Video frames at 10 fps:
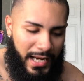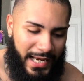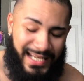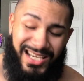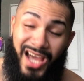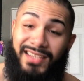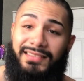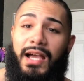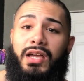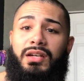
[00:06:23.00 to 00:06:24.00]
Like, God is
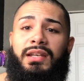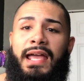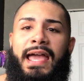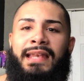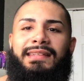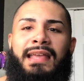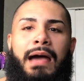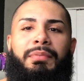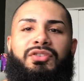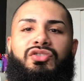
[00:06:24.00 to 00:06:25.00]
not going to let anything
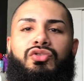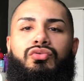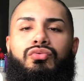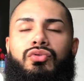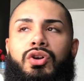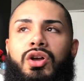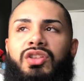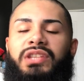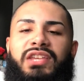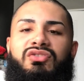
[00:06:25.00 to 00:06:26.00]
happen to you
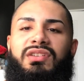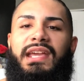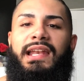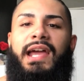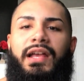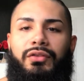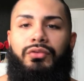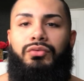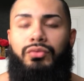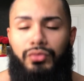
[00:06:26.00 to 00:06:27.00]
that you can't
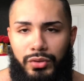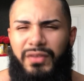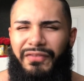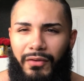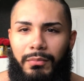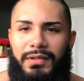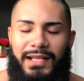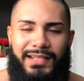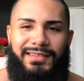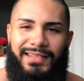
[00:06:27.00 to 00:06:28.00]
handle. You feel me?
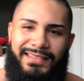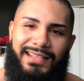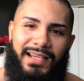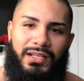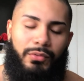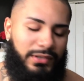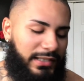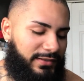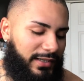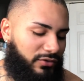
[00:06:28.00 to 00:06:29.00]
That's exactly what
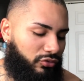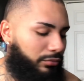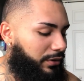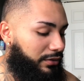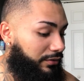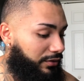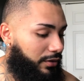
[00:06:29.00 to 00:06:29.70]
that tattoo means.